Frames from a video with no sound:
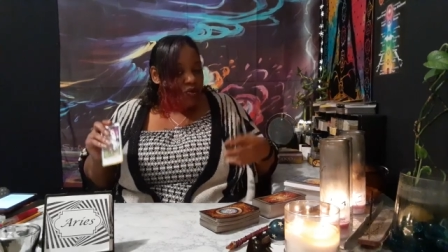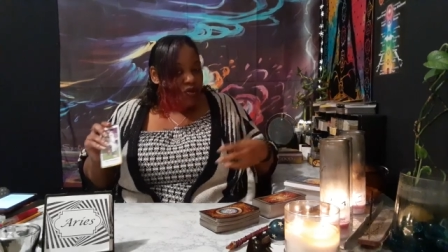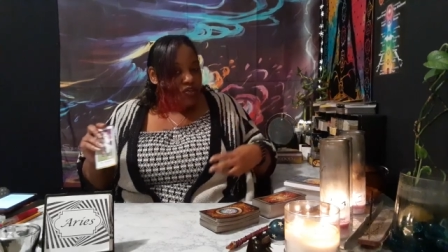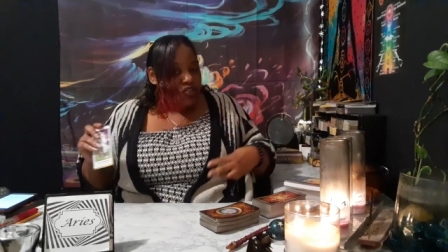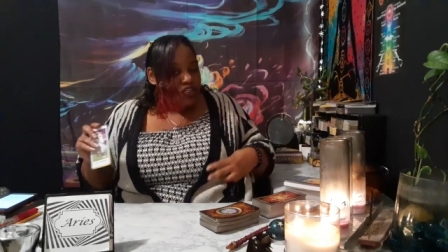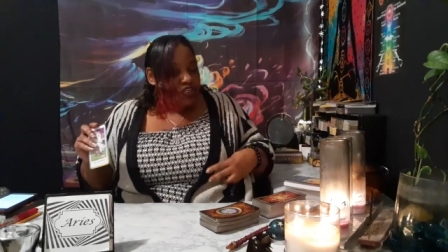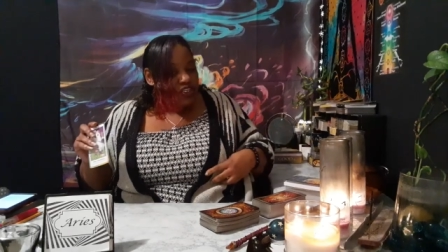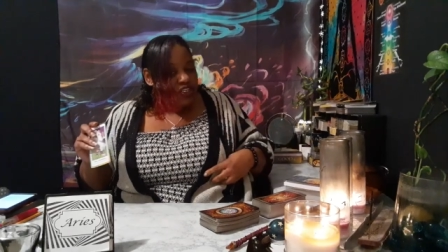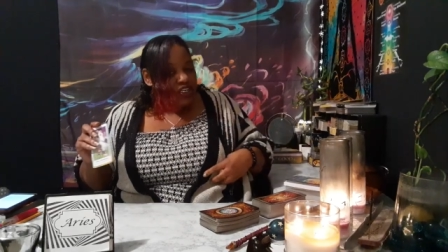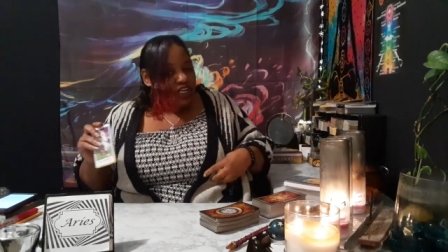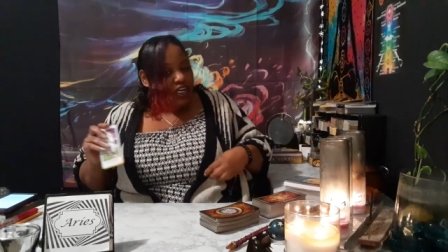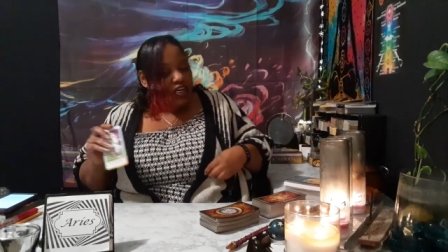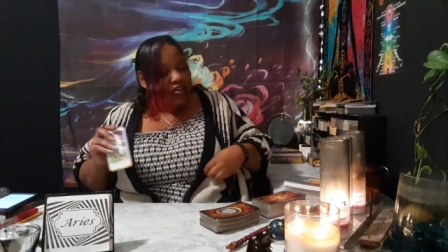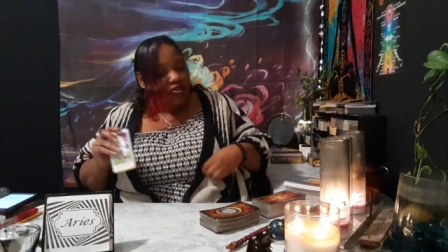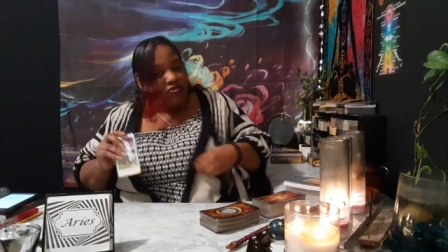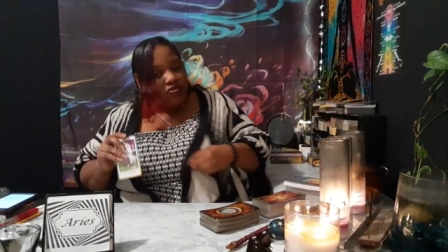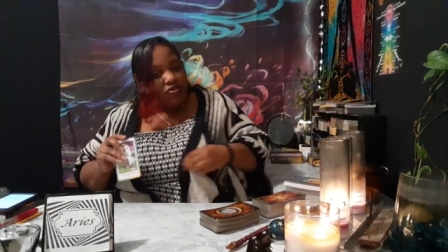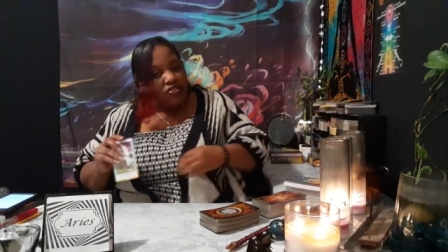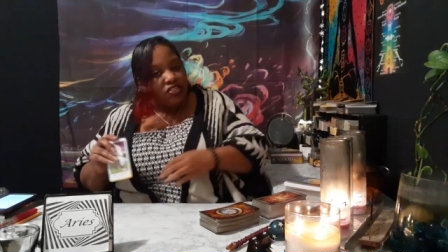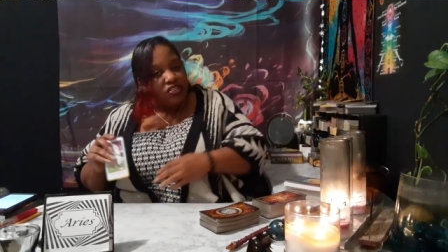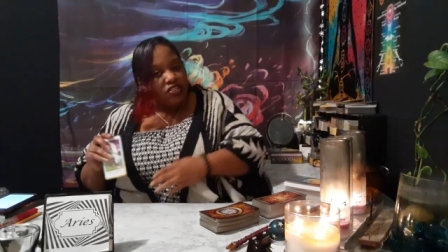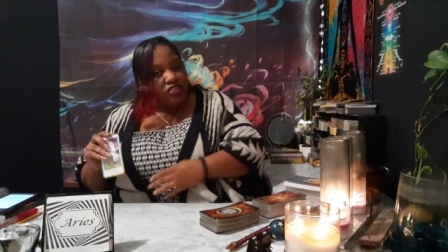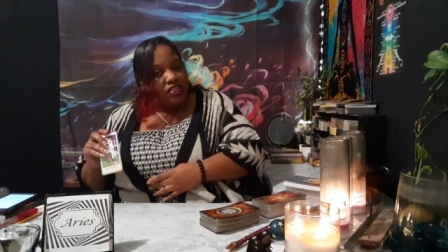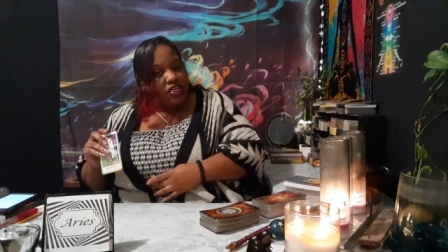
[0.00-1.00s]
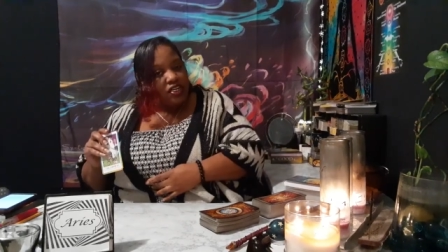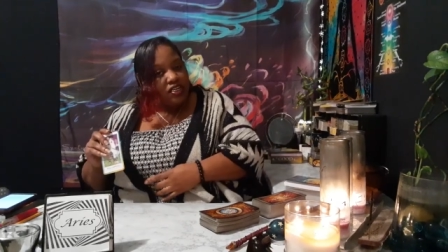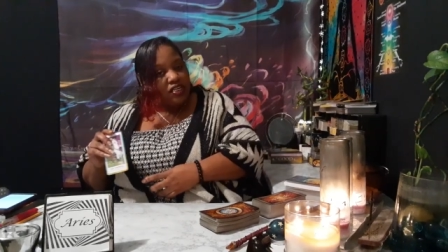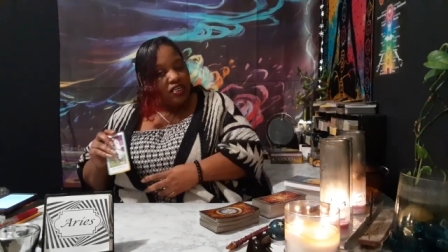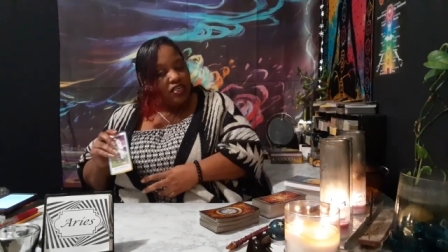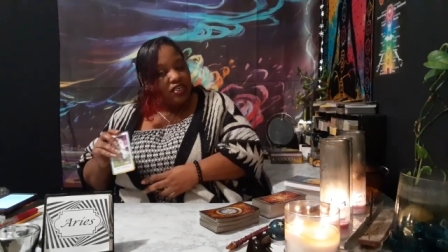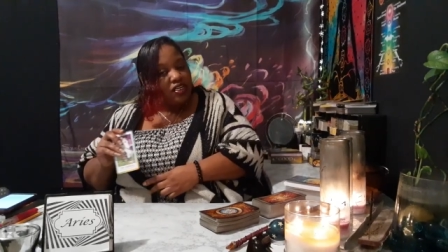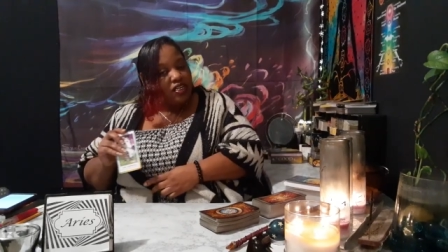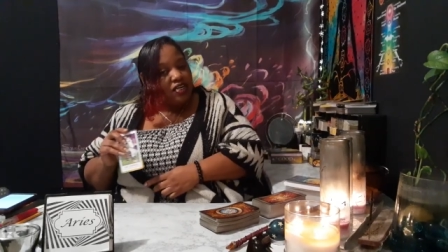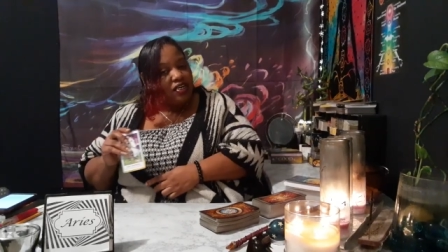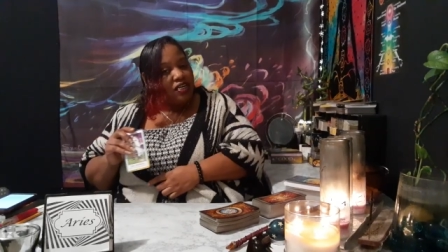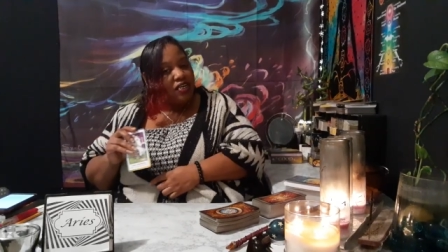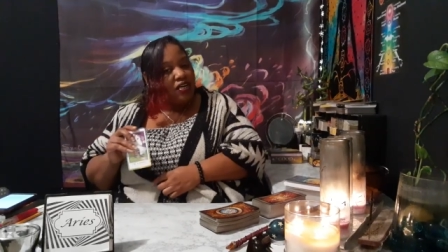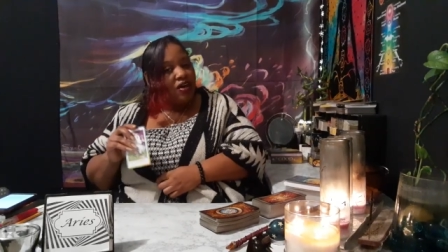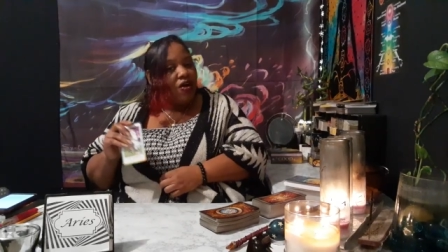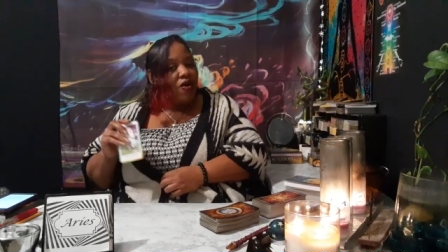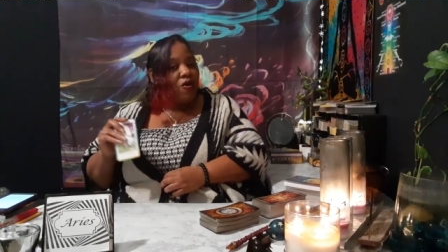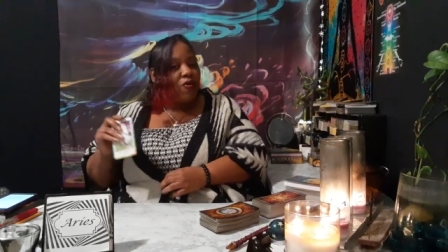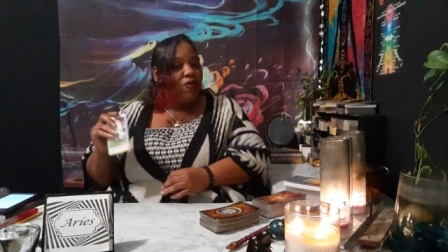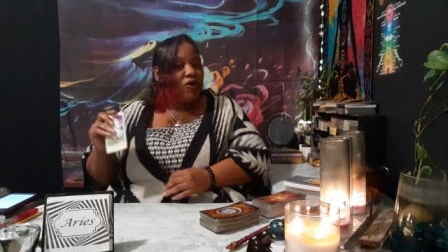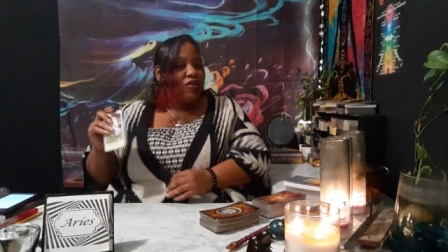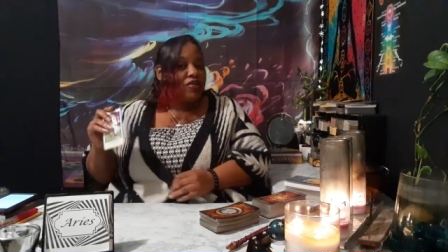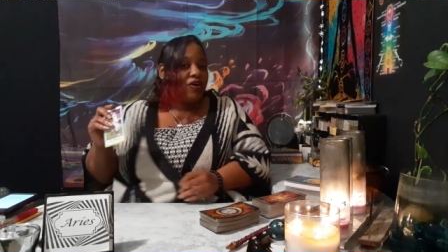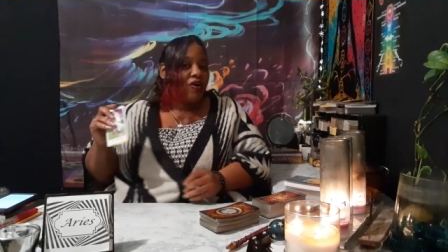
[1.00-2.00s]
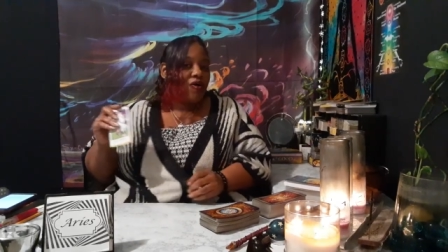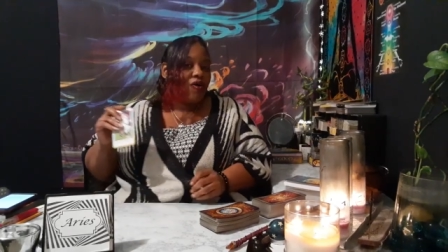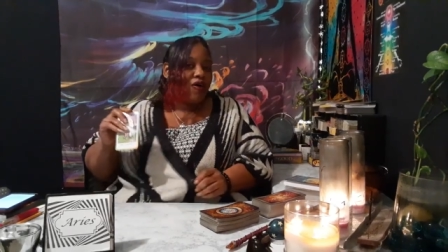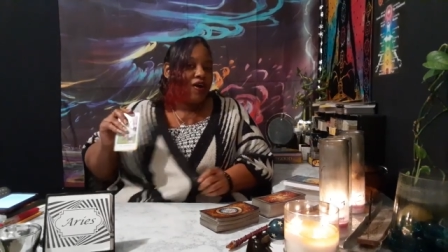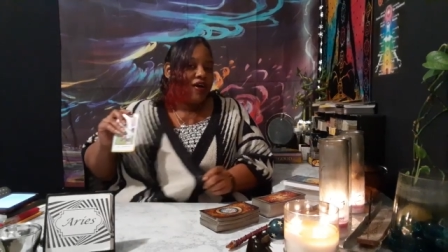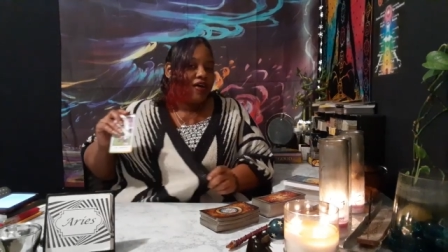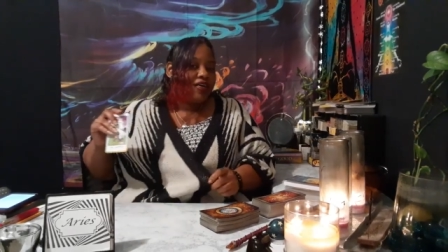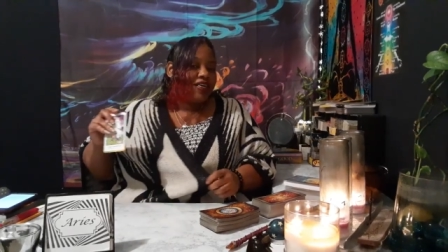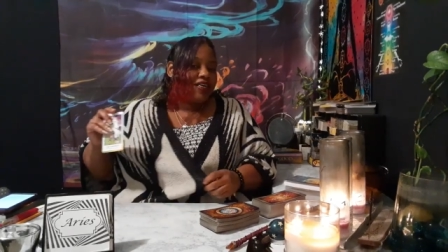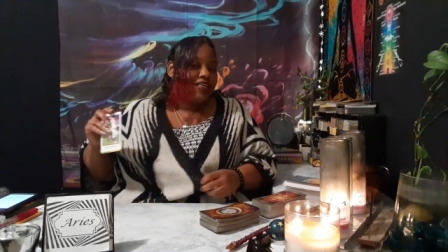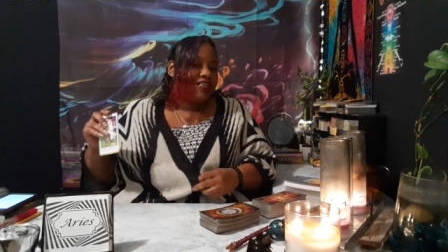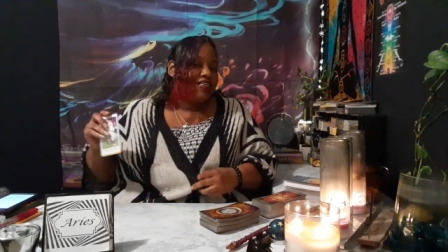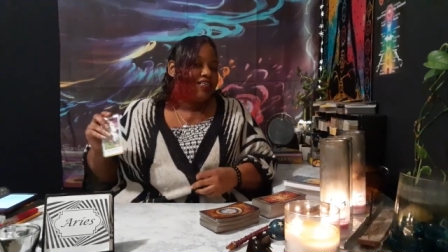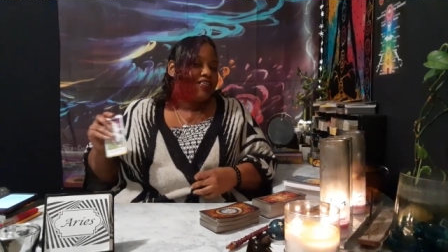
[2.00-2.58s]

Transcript: or secrecy going on.